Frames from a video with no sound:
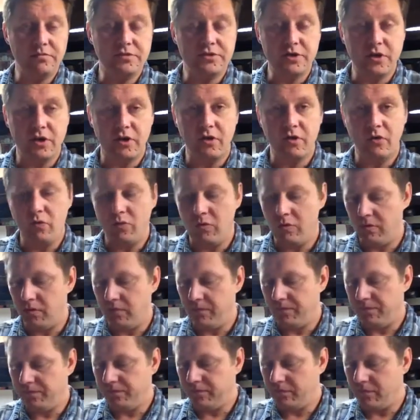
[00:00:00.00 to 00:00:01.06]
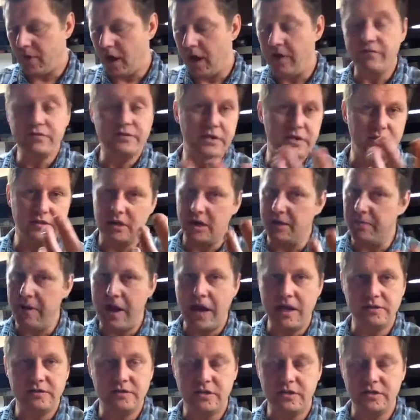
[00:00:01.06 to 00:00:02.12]
So obviously it's a
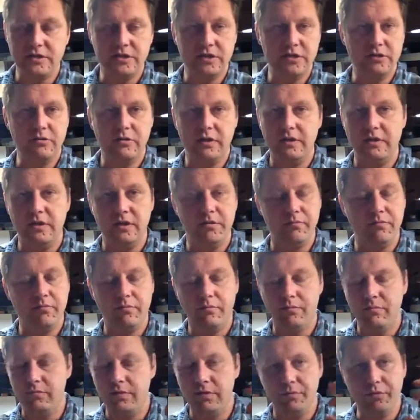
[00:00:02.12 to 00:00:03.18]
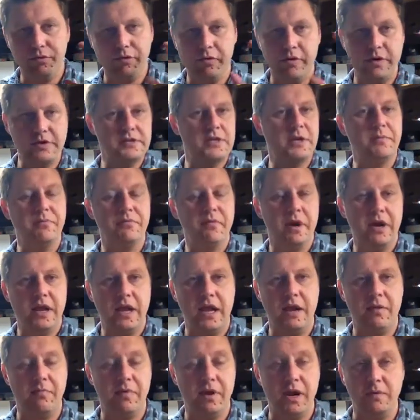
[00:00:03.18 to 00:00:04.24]
capacity issue, and the brewery isn't up and running
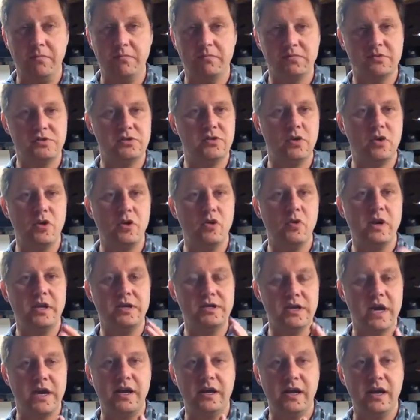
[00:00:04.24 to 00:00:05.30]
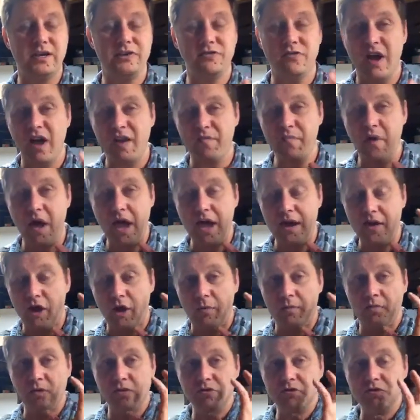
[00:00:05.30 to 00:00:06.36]
yet, but I'm so excited. I drive by it
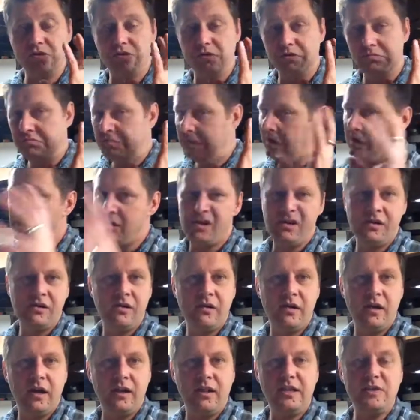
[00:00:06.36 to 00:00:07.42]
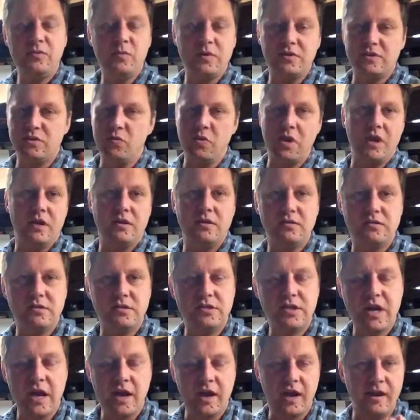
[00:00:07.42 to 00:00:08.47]
almost at least once a week just
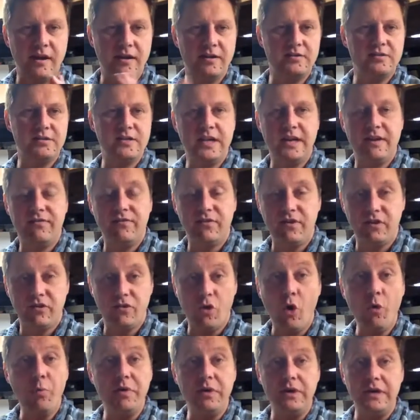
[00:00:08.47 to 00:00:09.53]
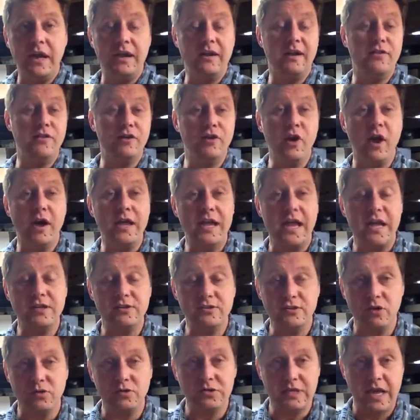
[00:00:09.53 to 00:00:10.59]
to check in and see if they're open yet. And they're not
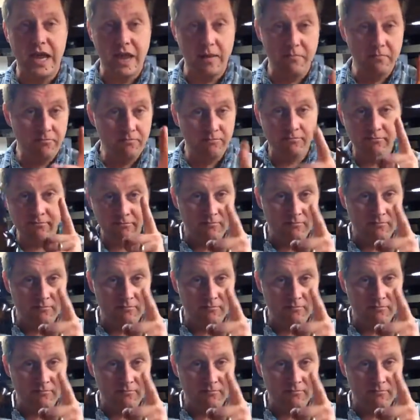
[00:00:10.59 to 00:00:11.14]
yet, so Sam,